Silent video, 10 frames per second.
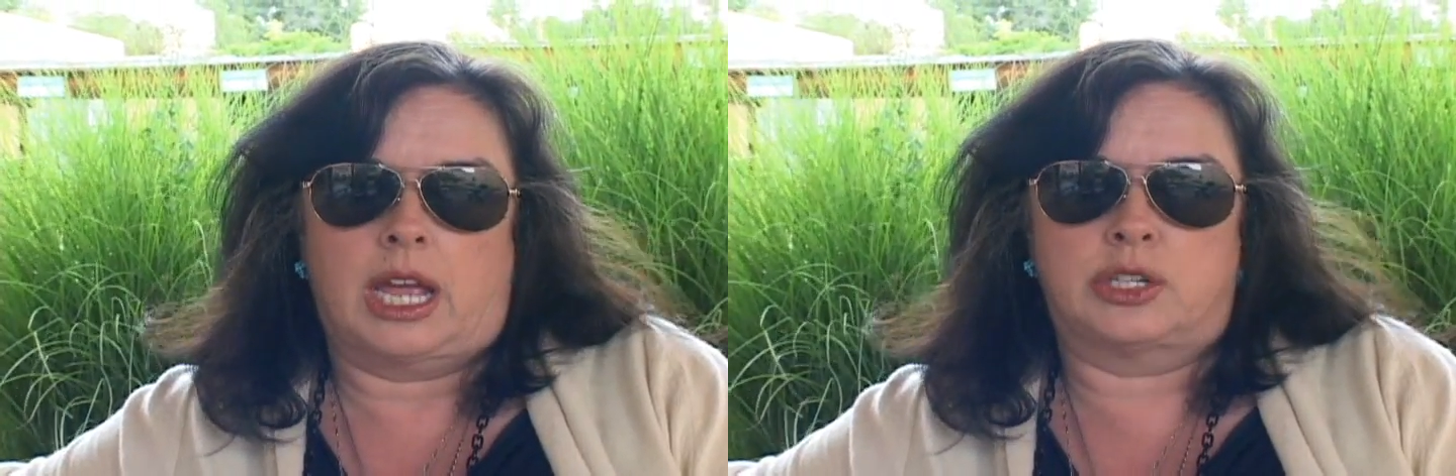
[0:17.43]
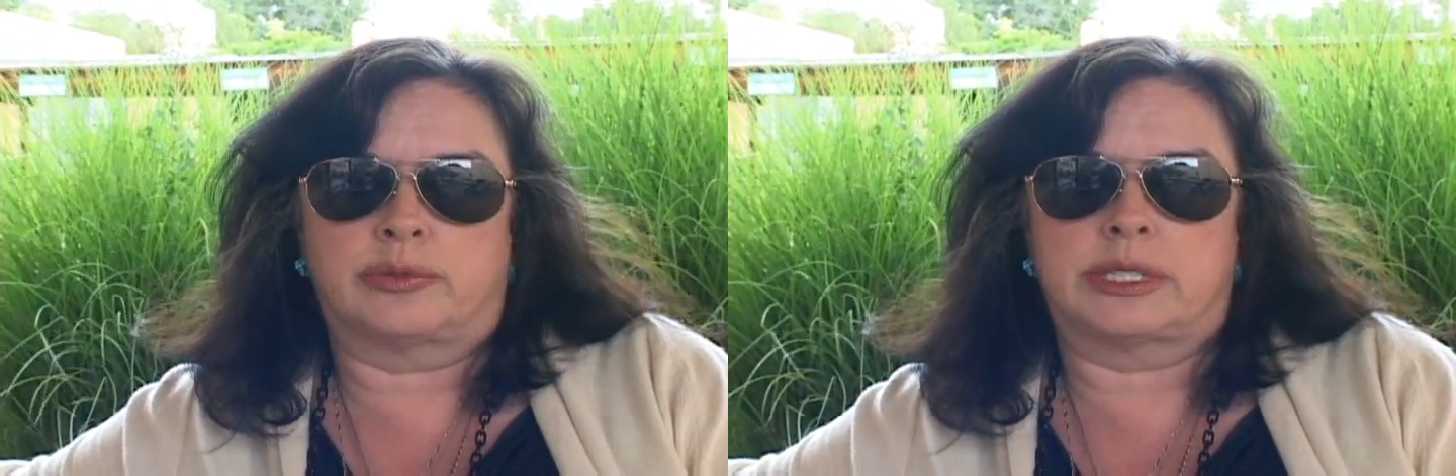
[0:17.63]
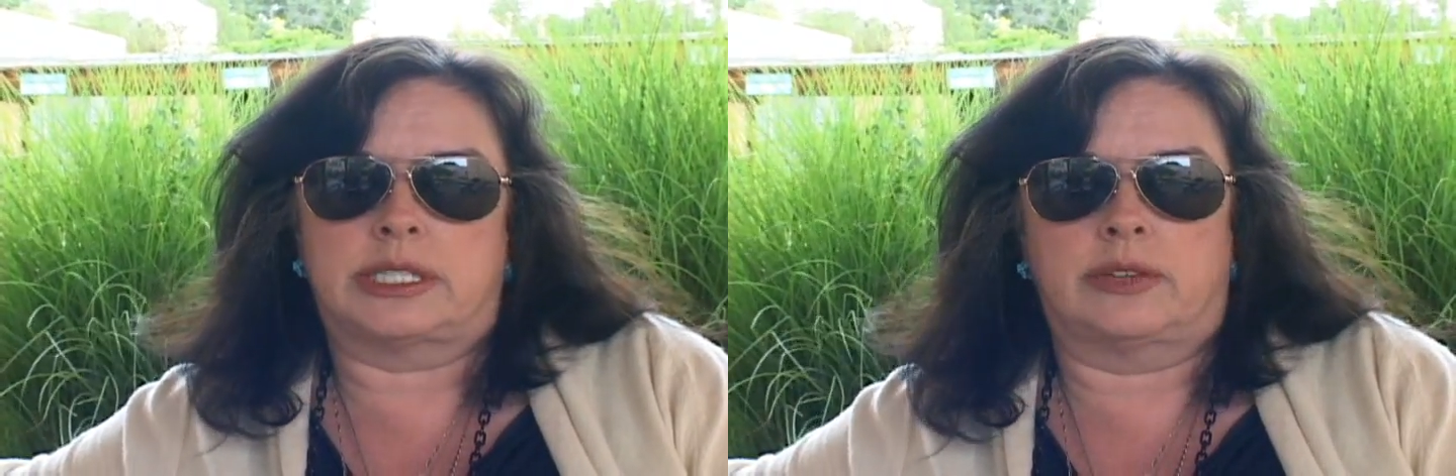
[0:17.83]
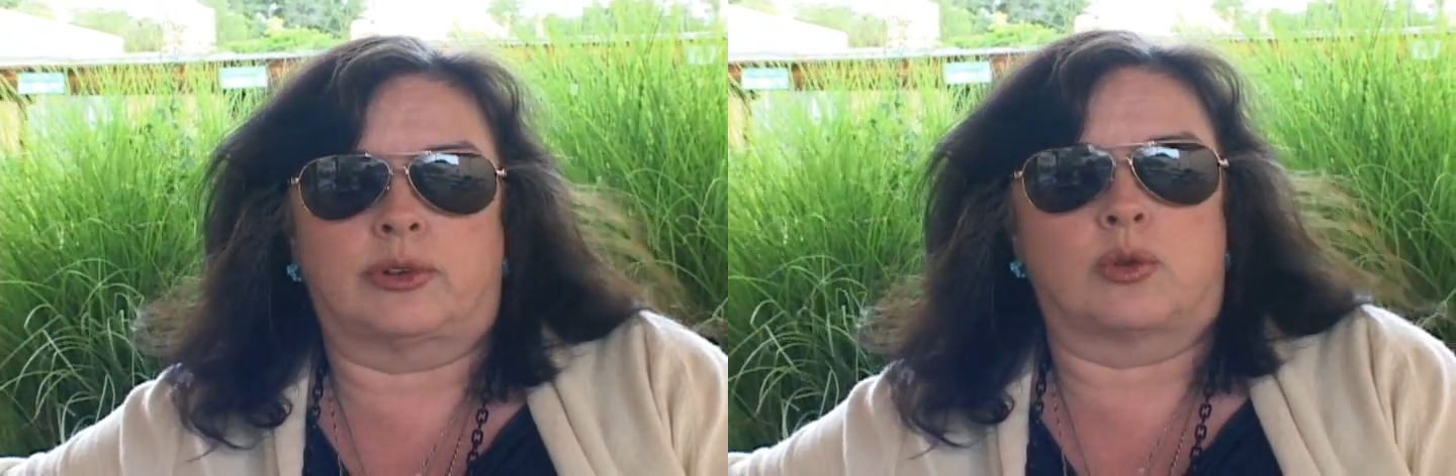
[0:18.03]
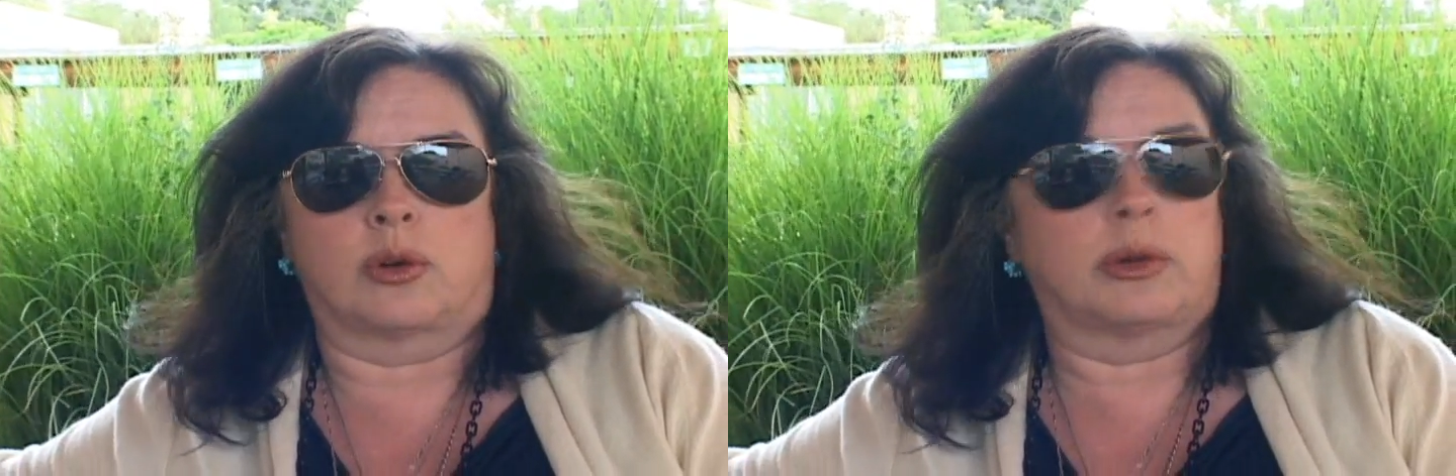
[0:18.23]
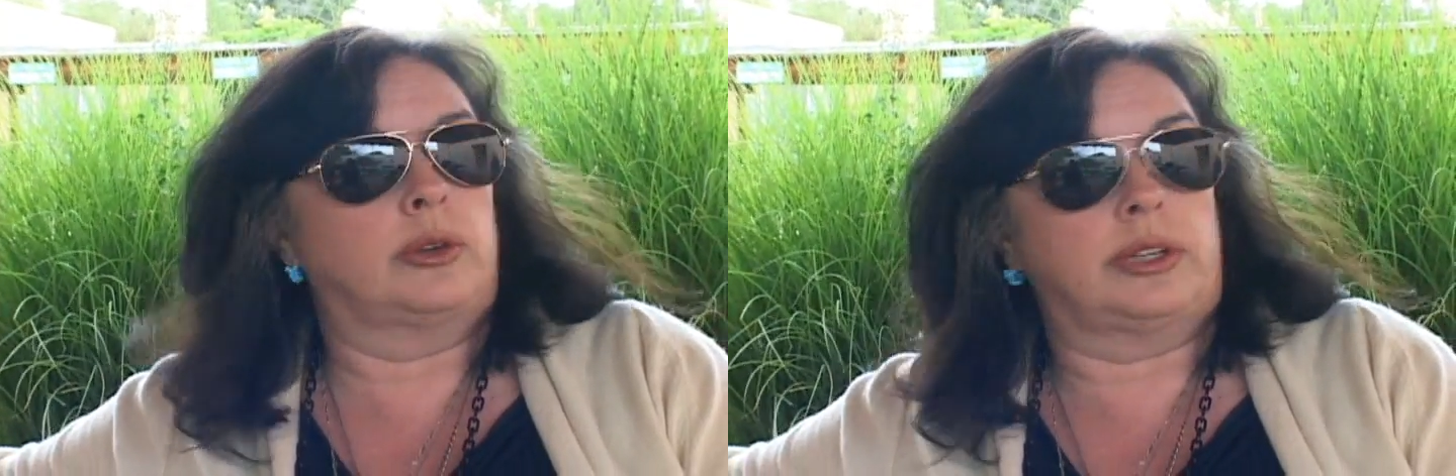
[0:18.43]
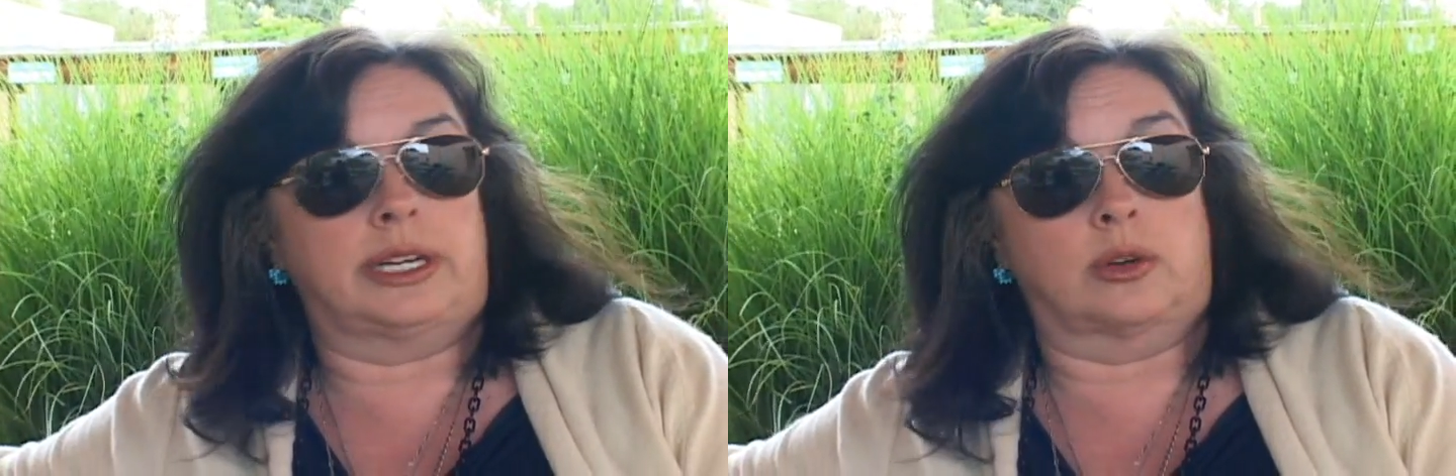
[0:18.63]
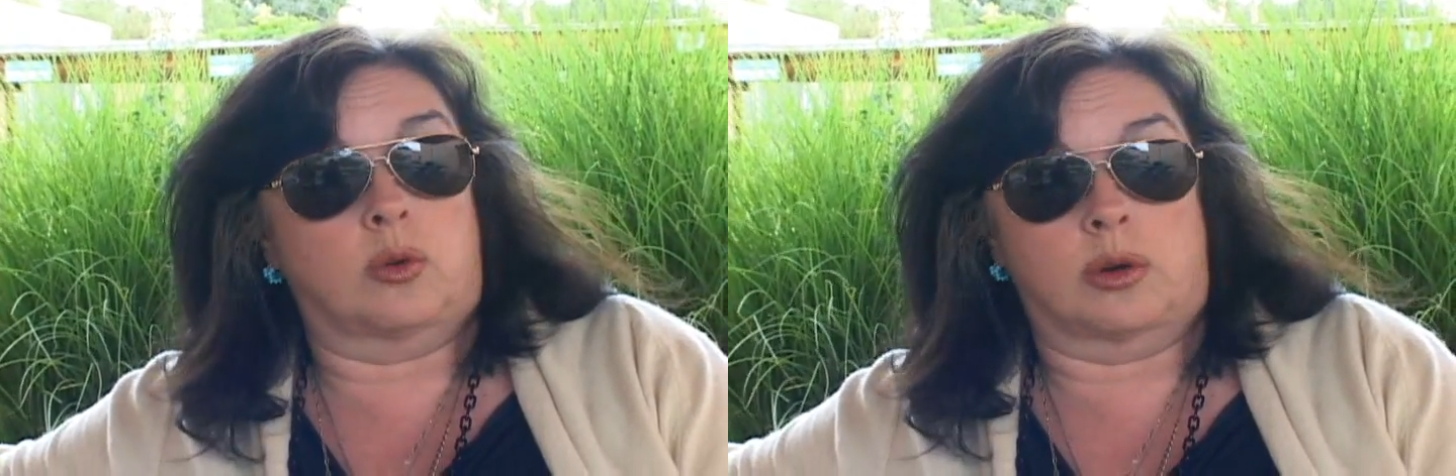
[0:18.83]
And to receive a hormone, you
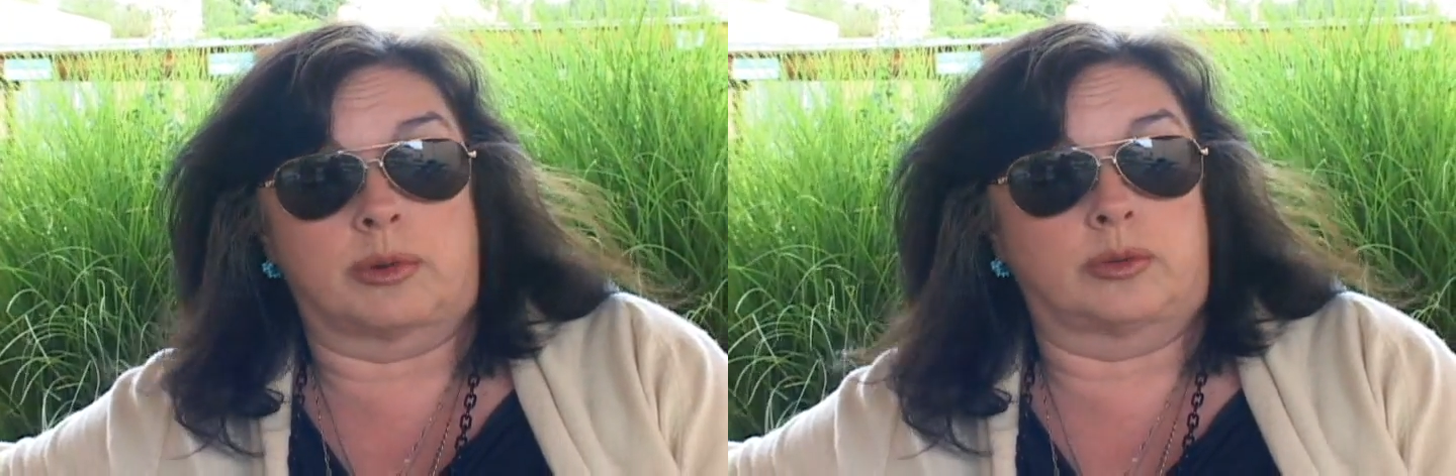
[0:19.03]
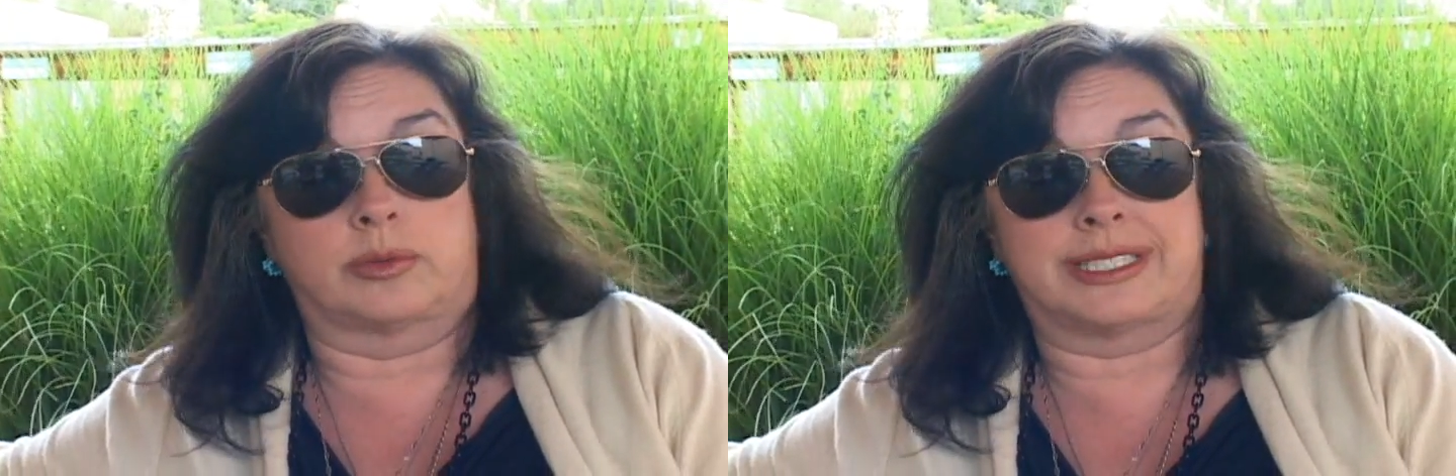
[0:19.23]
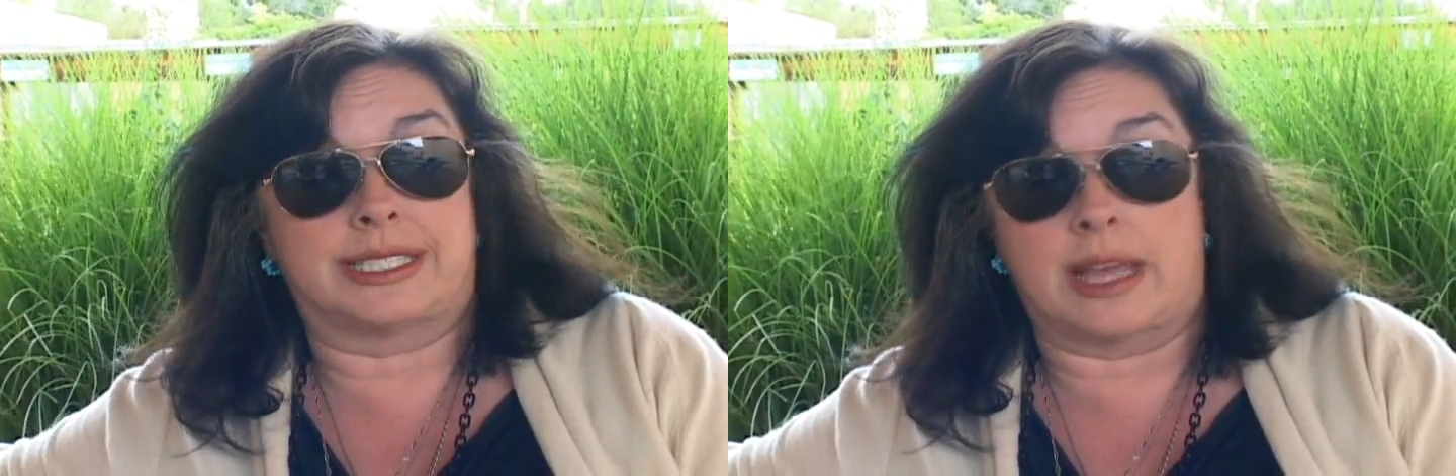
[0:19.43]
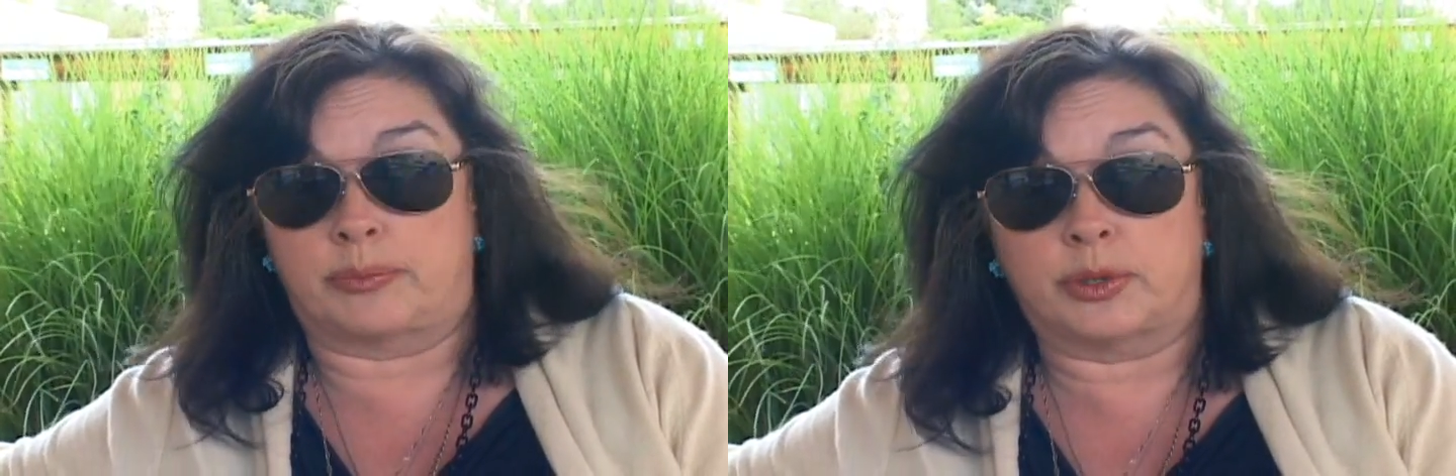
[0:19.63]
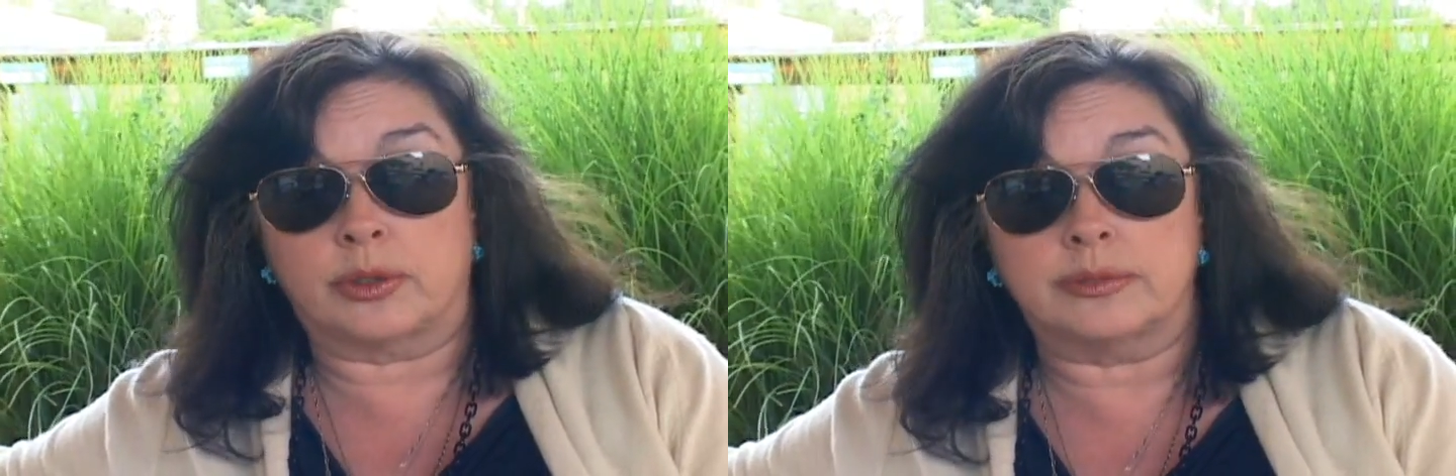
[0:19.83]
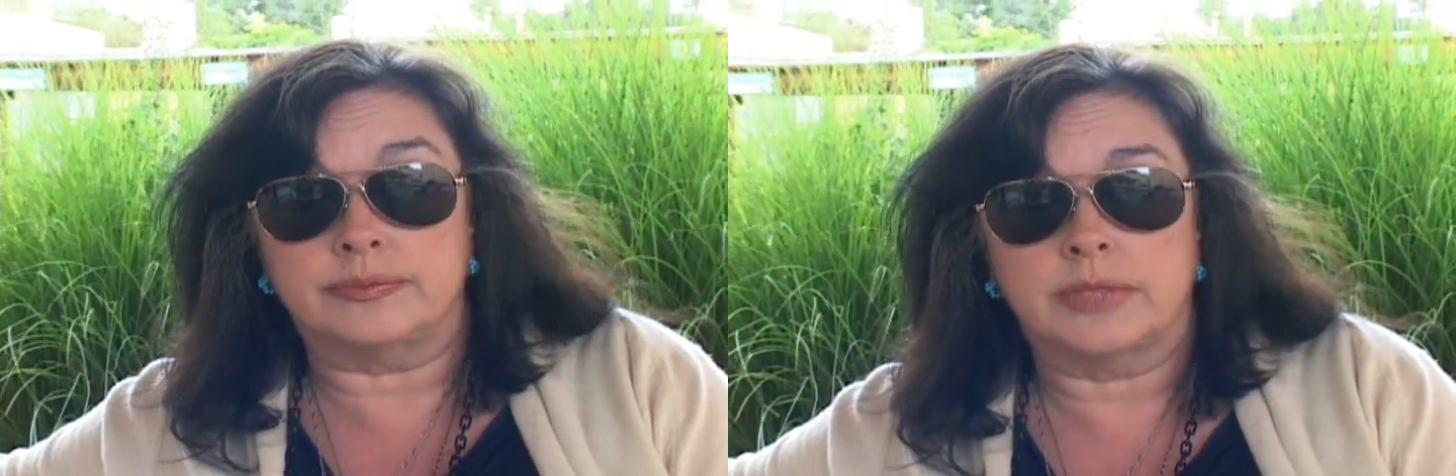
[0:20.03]
need a hormone receptor